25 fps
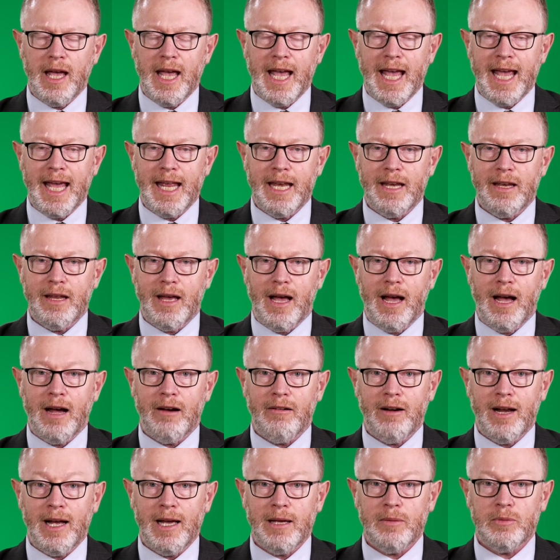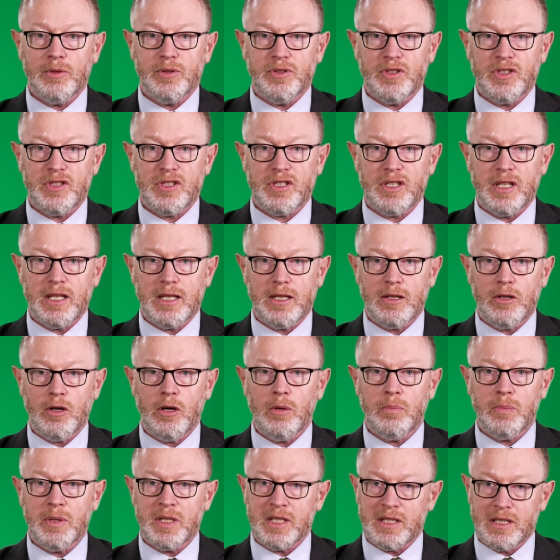and are able to seek
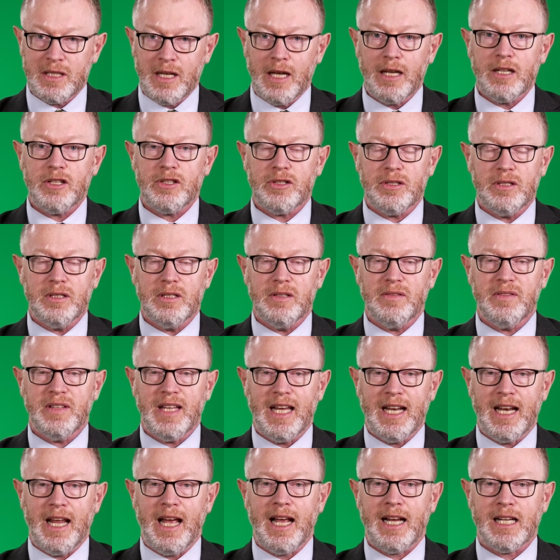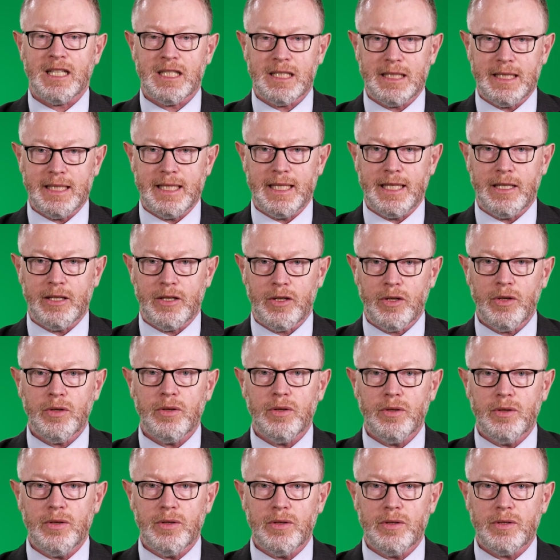compensation if that actually
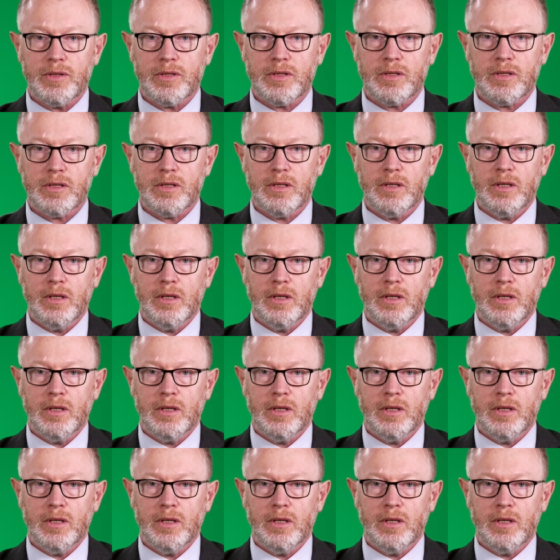occurs.